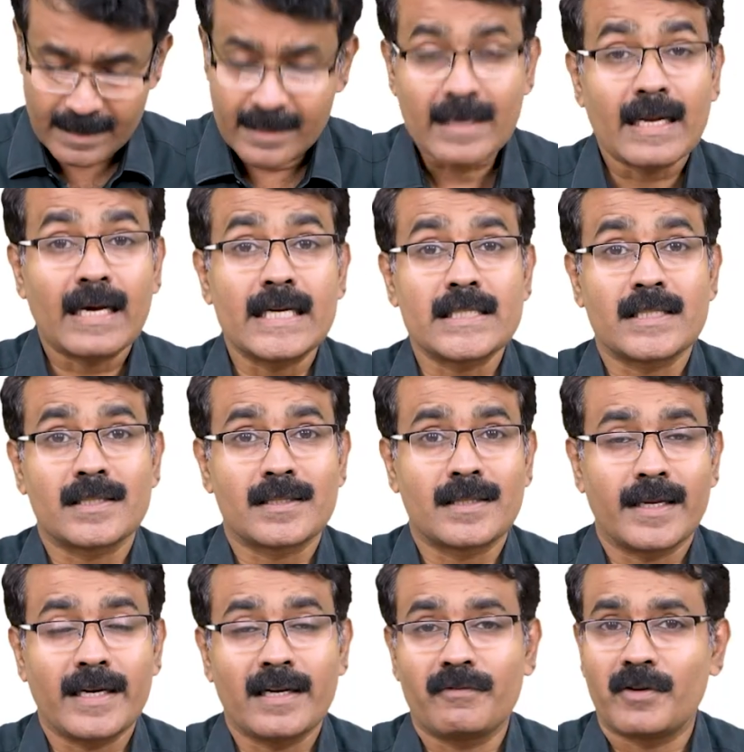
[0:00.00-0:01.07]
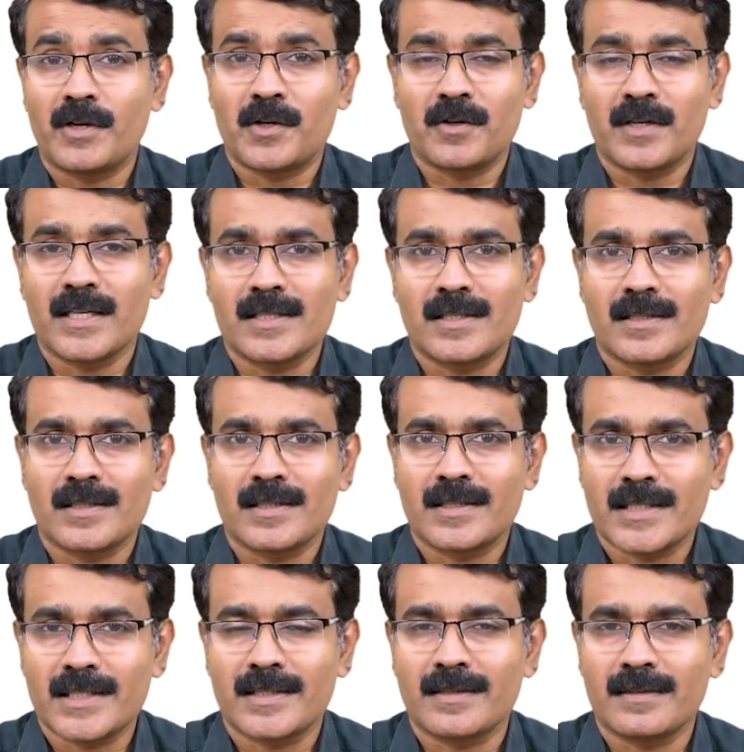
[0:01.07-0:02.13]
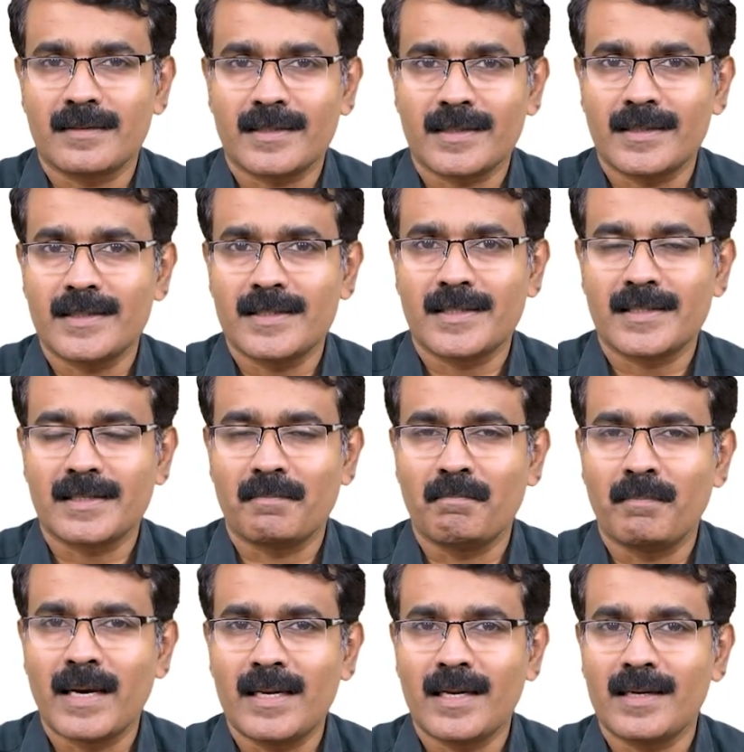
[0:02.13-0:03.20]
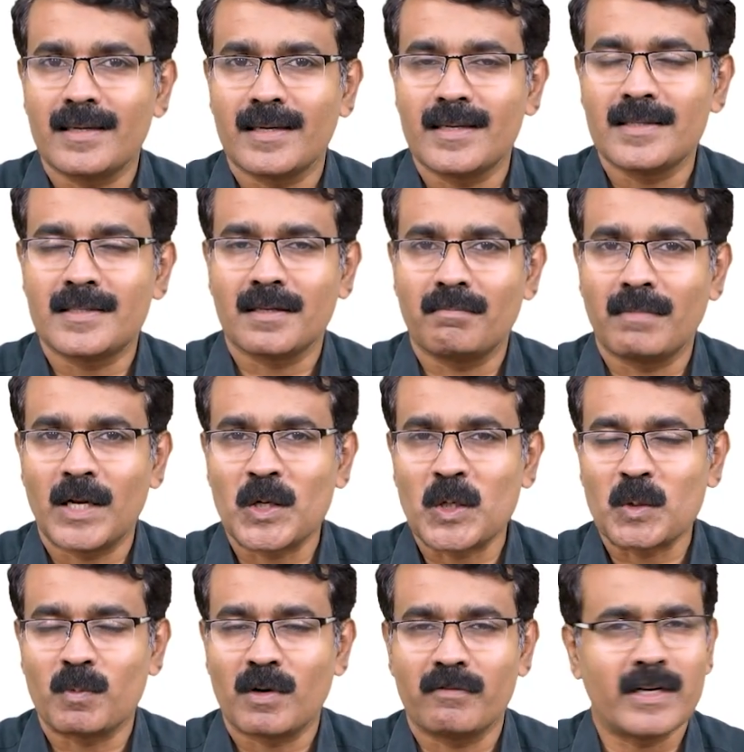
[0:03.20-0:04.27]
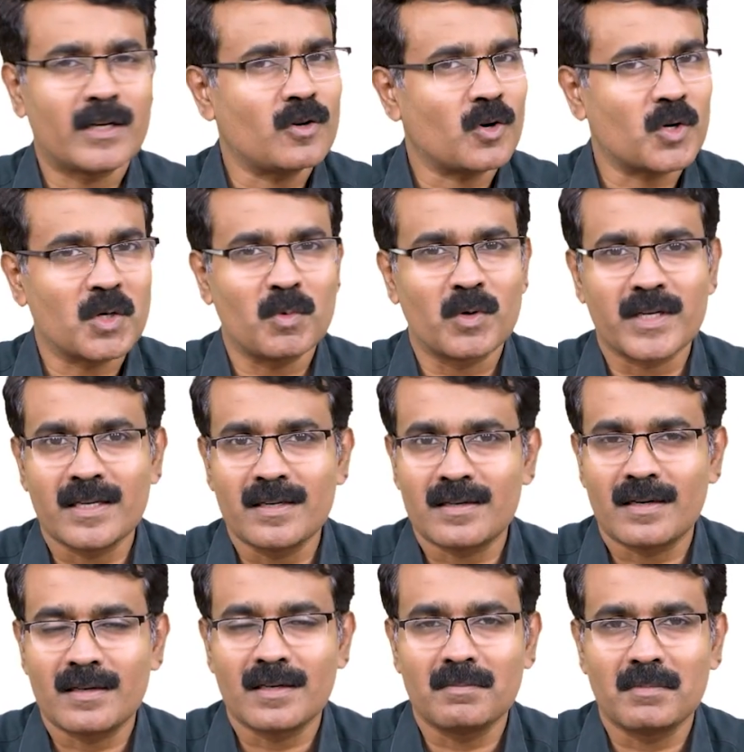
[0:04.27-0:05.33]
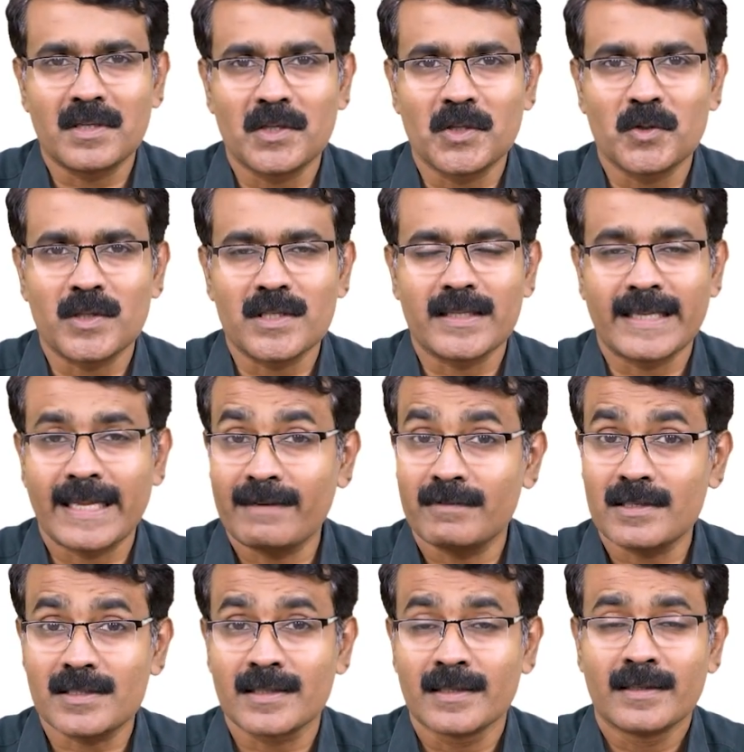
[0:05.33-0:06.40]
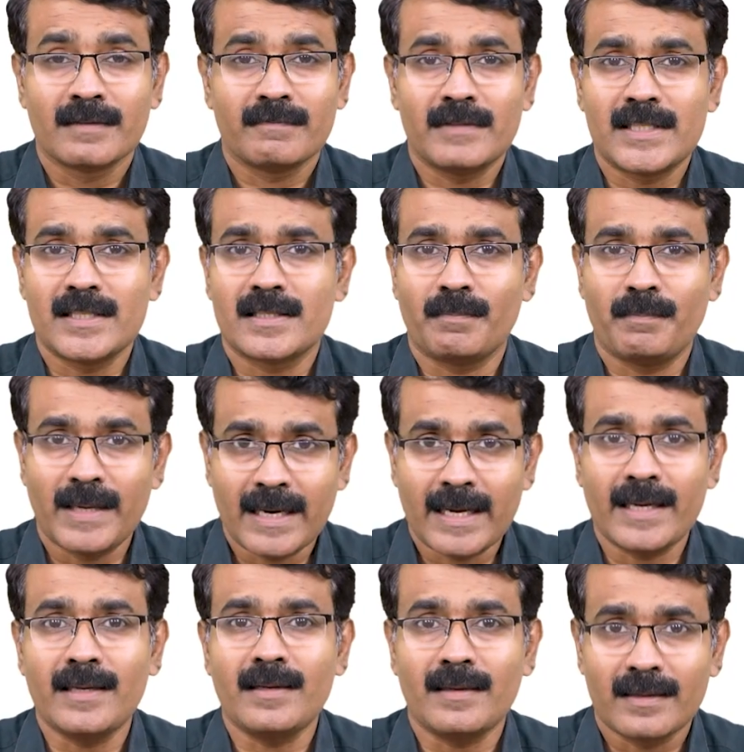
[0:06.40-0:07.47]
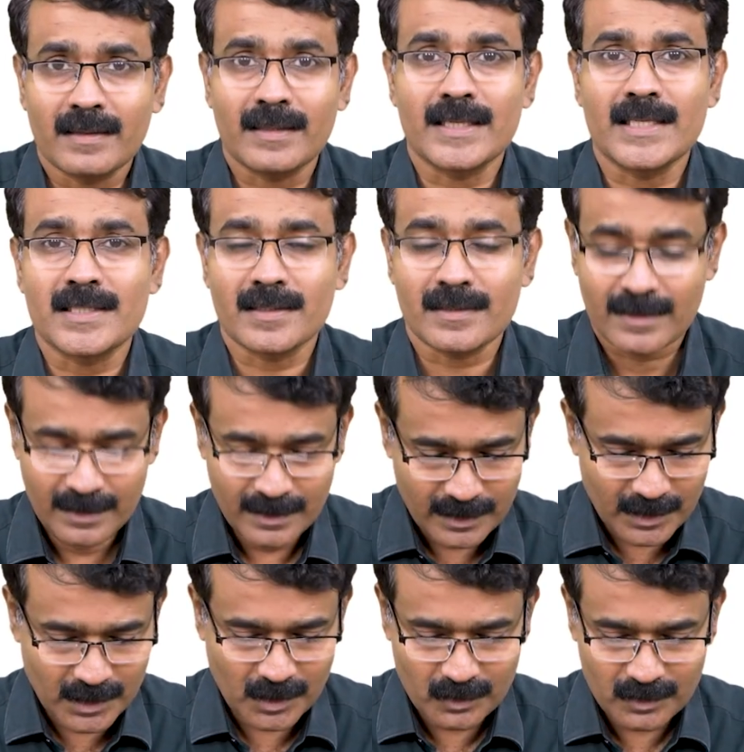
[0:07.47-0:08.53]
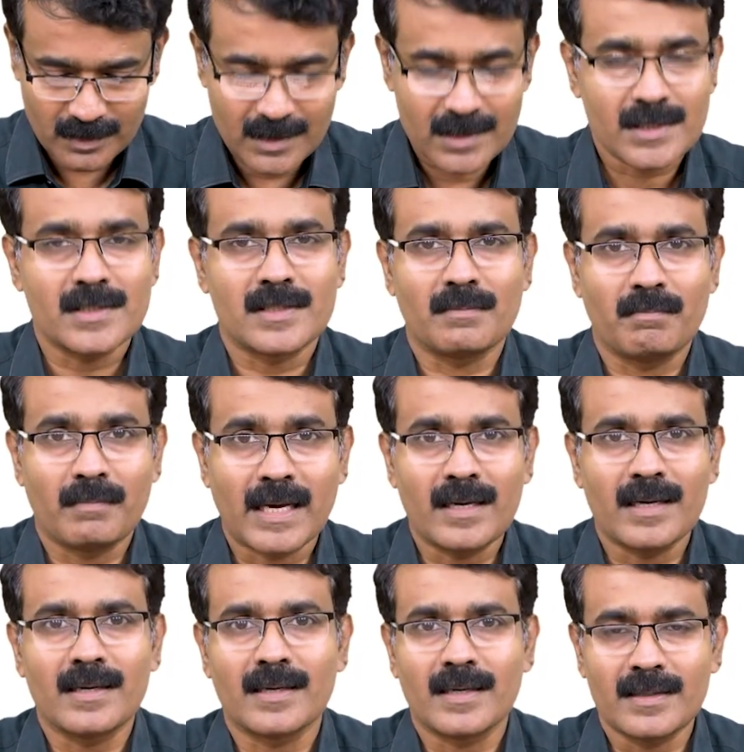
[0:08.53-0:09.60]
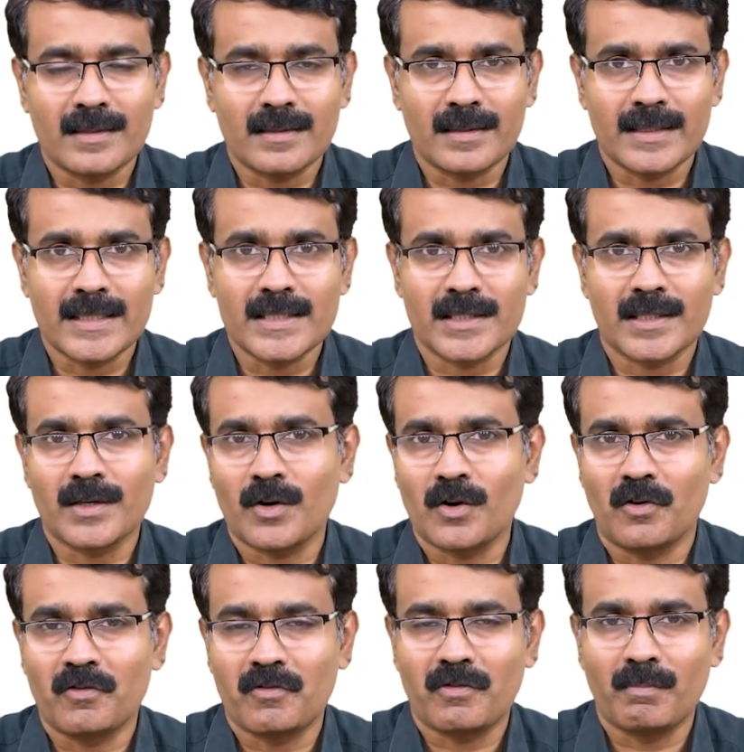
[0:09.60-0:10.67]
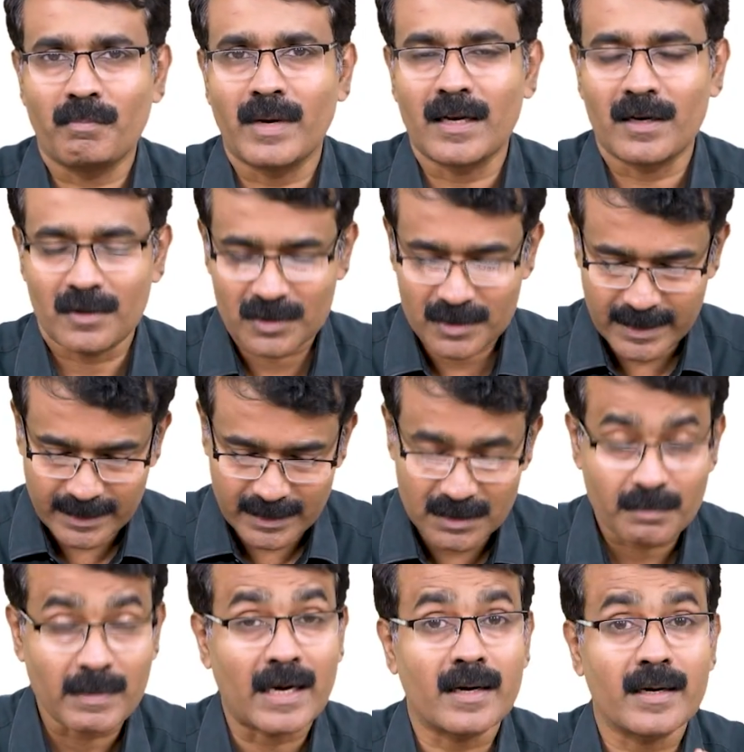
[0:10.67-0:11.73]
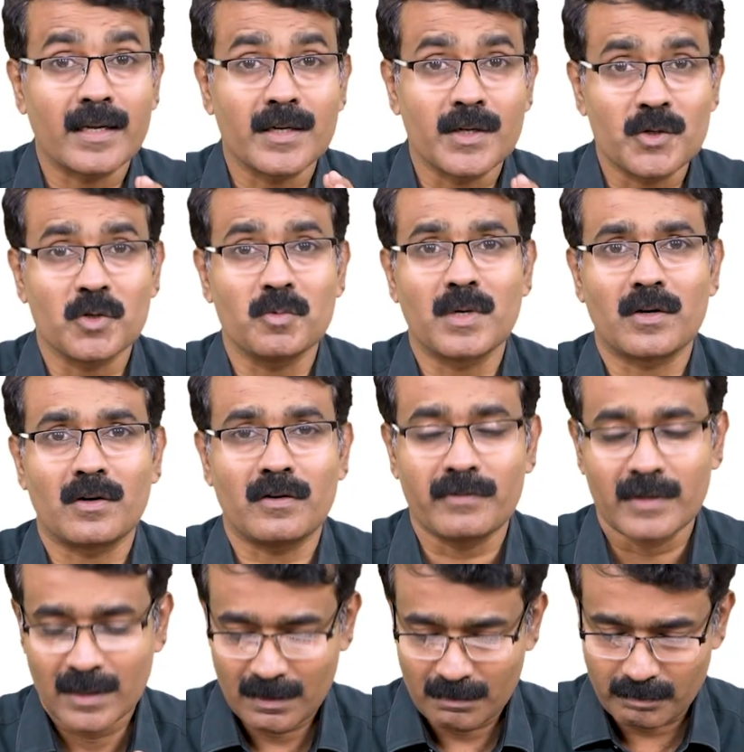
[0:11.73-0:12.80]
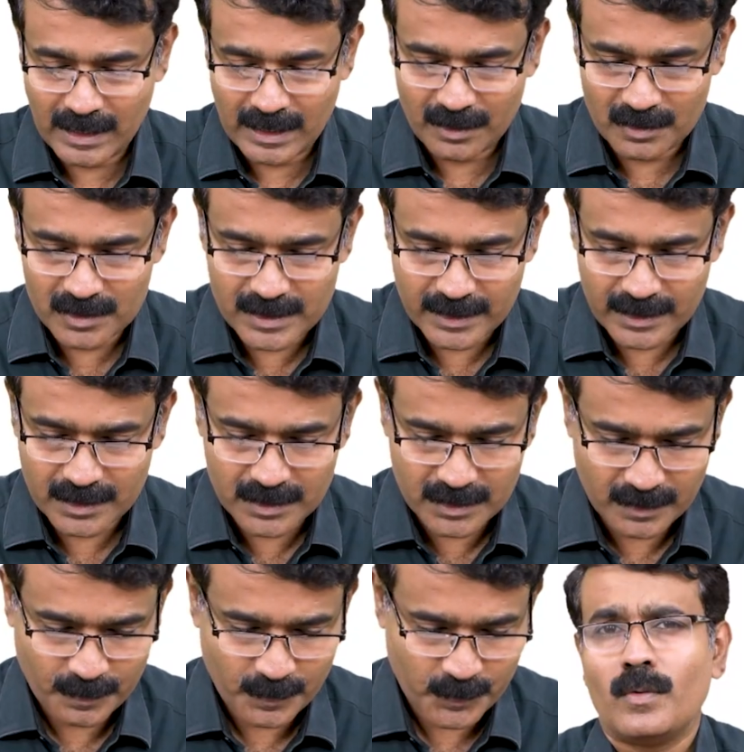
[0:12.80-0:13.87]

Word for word: and the last slide for today's session is malignant melanoma. We talked about intradermal nevus, which is a benign lesion. Now, this is a malignant lesion of melanocytes, malignant tumor of melanocytes.